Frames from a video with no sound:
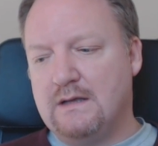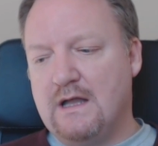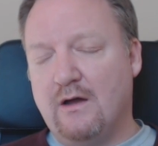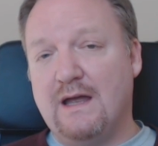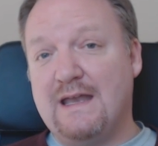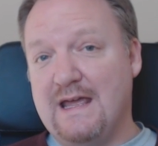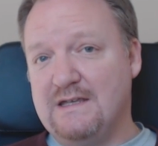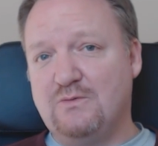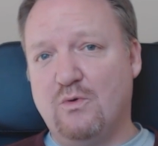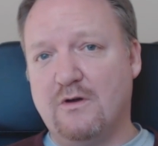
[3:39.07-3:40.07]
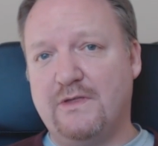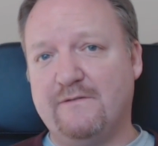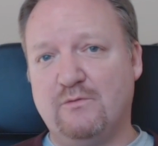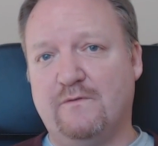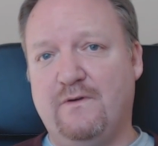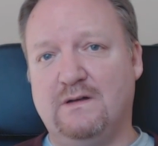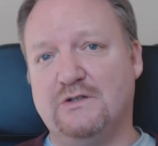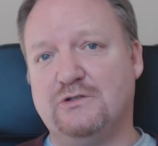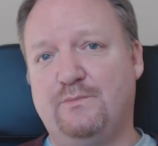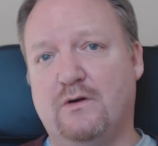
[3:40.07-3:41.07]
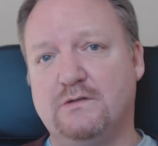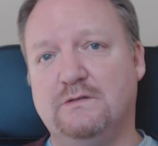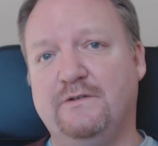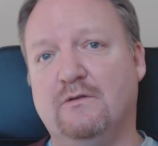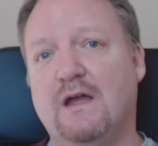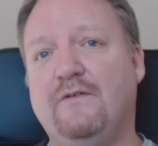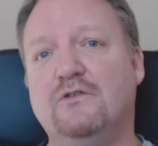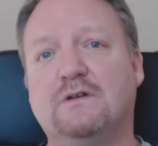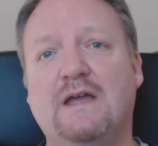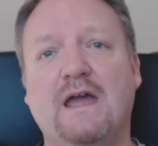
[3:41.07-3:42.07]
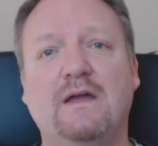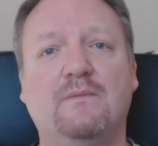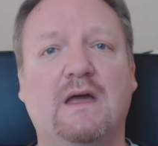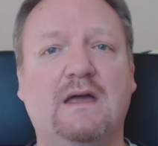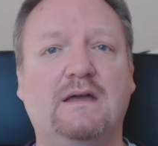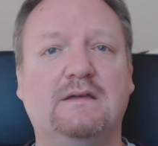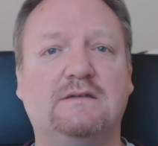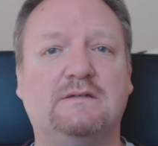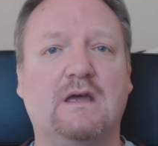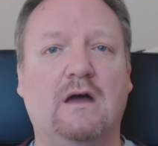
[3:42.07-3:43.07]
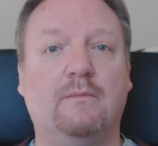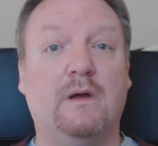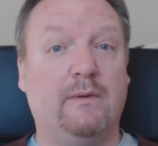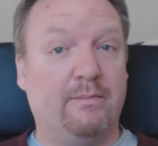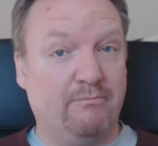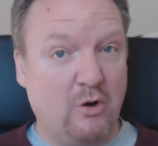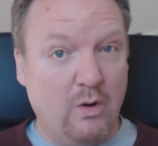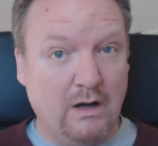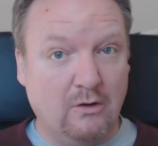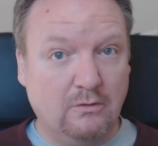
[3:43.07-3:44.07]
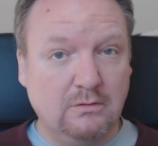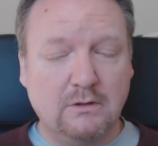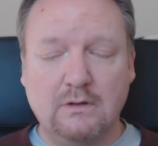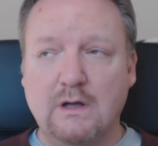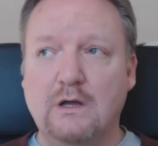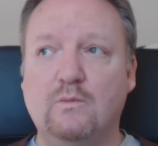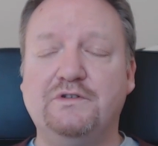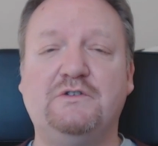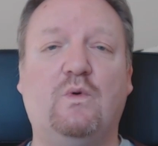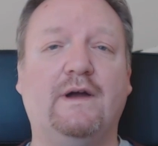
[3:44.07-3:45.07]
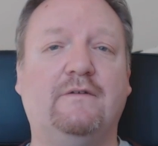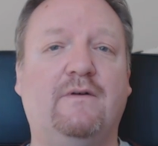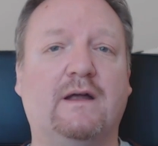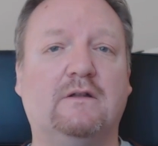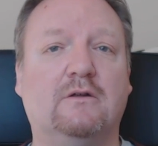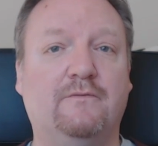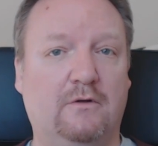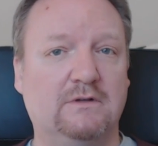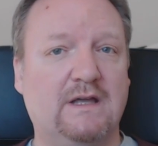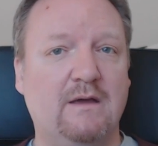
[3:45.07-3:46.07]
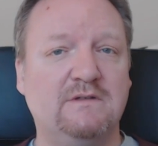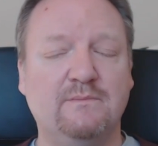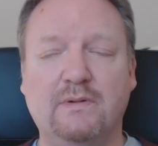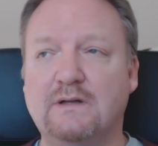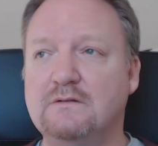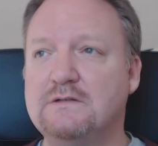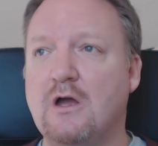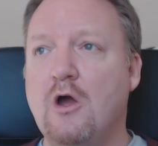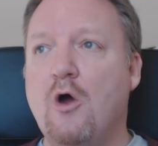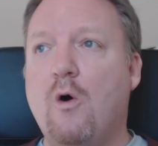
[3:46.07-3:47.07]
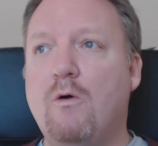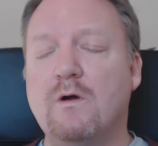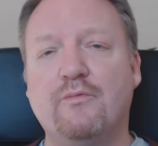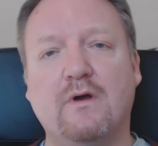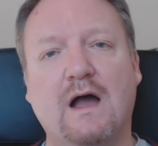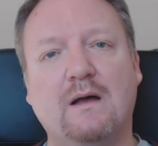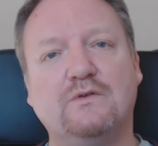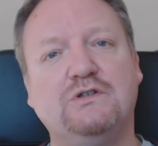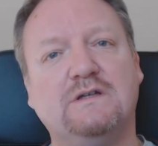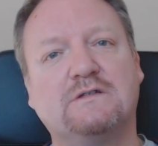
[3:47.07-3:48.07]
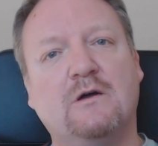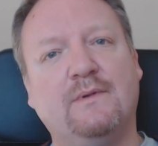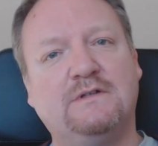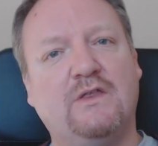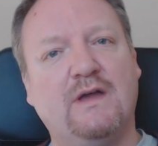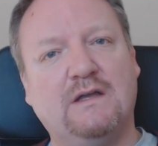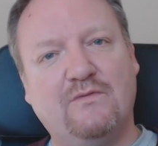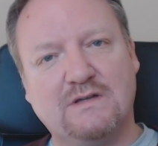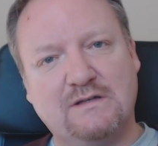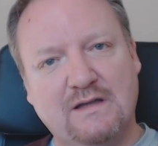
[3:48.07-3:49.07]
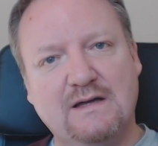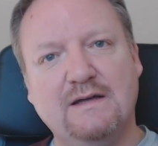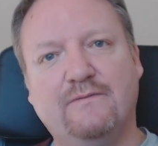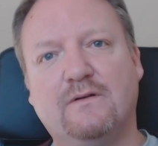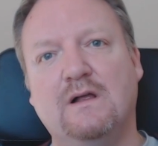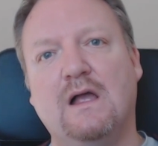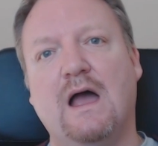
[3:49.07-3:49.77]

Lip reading: Now, it is worth it from a financial point of view if your game is maybe quite old, which is why you find a lot of older games in bundles, or perhaps it's coming to the end of its life